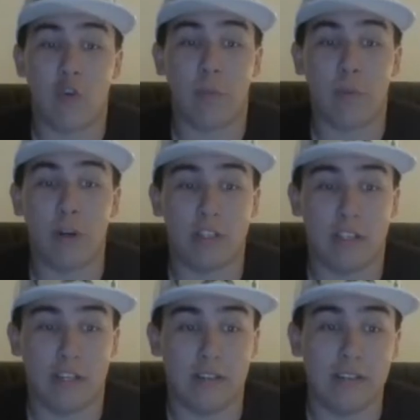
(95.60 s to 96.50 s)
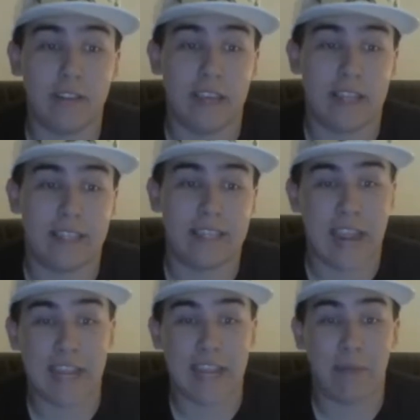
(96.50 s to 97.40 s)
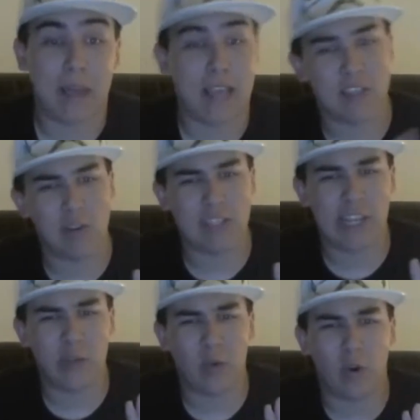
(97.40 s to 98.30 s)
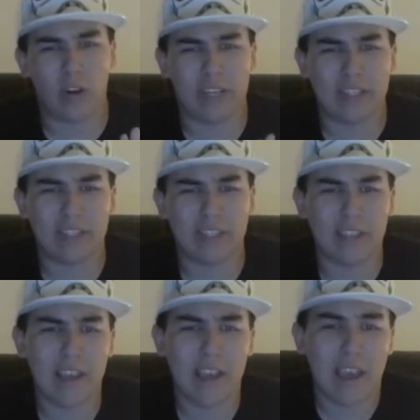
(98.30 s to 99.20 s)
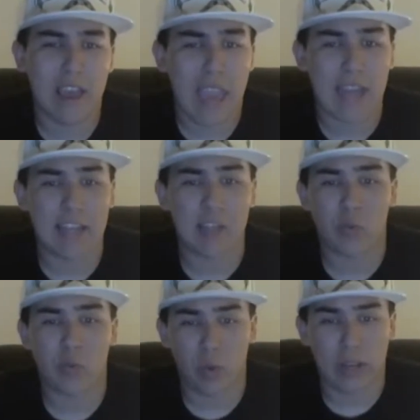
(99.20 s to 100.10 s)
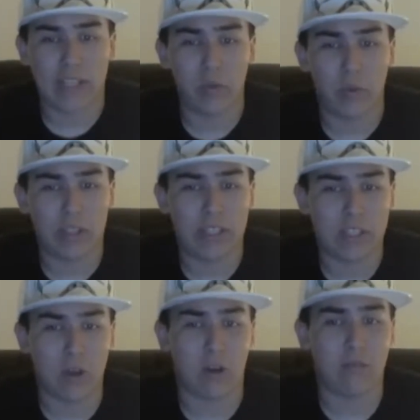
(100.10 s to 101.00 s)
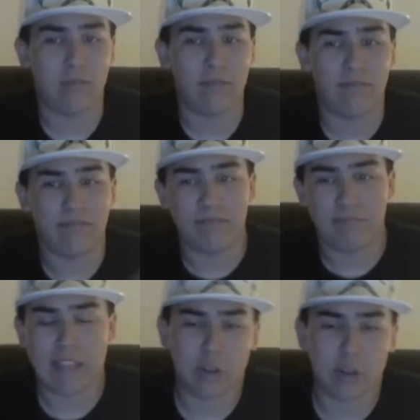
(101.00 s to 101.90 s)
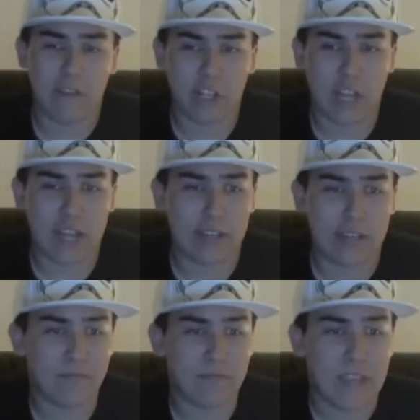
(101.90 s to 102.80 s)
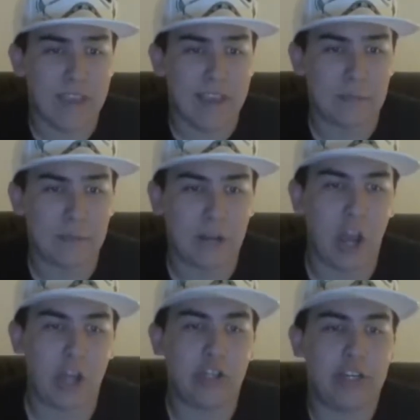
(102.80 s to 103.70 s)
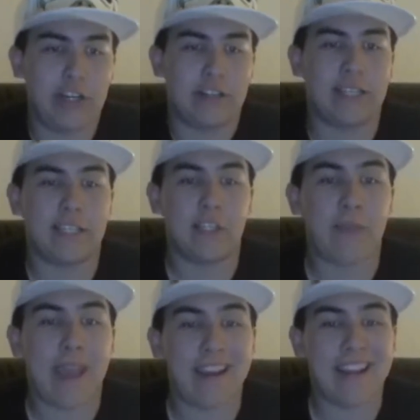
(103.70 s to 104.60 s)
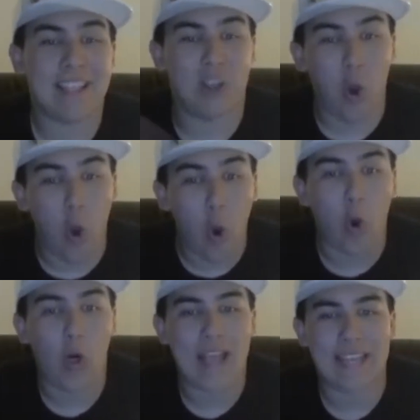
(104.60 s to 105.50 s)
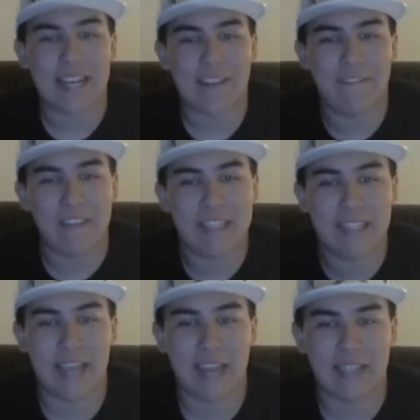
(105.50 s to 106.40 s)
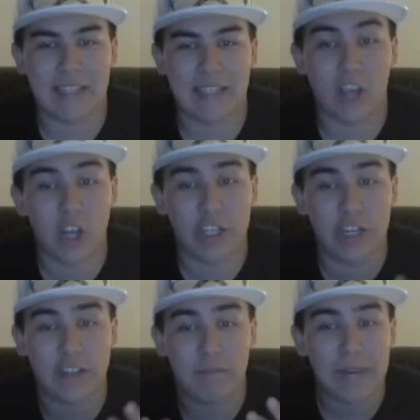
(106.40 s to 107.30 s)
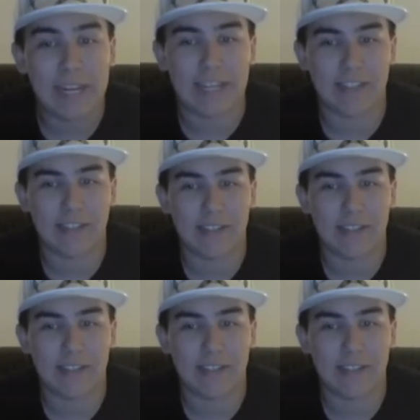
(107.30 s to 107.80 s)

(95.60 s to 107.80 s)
person, it's naked but has no sexual organs, and is really, really tall. That's your average Titan. It's been 100 years since humanity as a whole has had to face the Titans, 100 years of peace,